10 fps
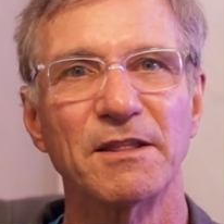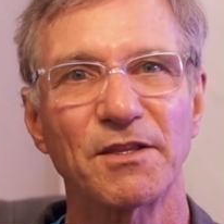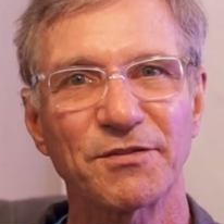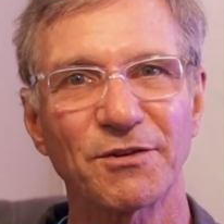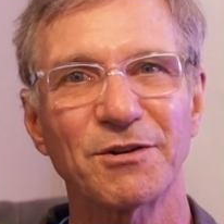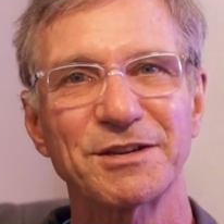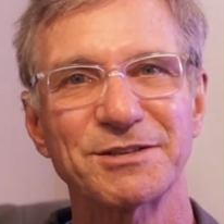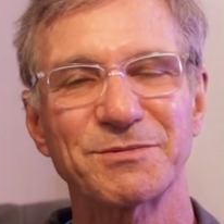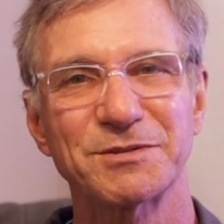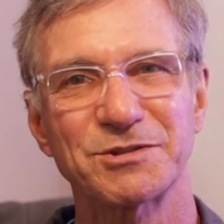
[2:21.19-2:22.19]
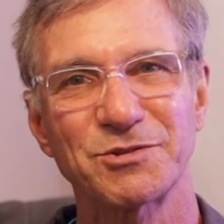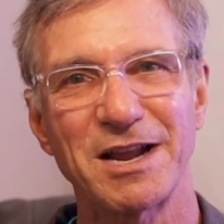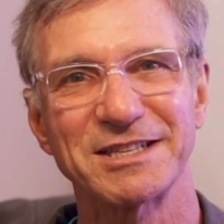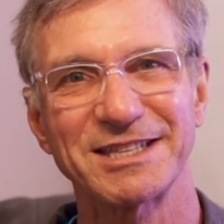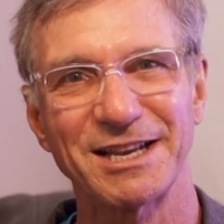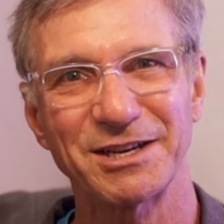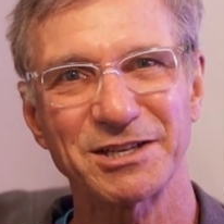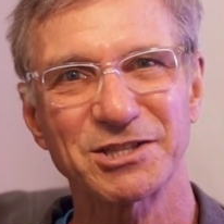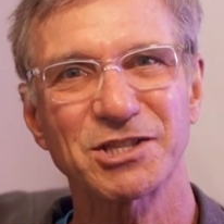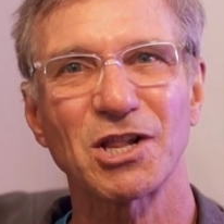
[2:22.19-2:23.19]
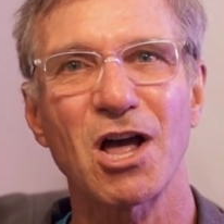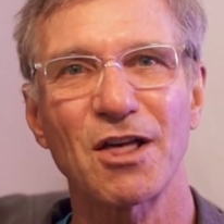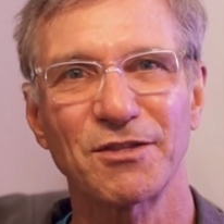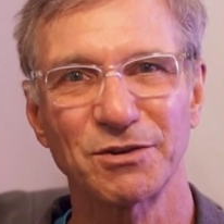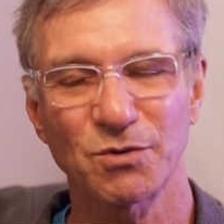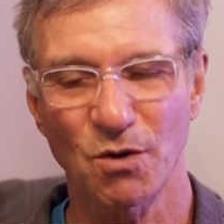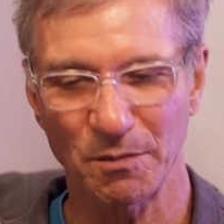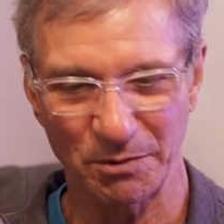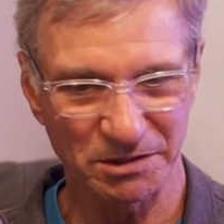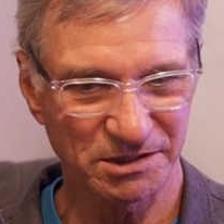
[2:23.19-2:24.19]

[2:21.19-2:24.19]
The third is what's translated as sloth and torpor.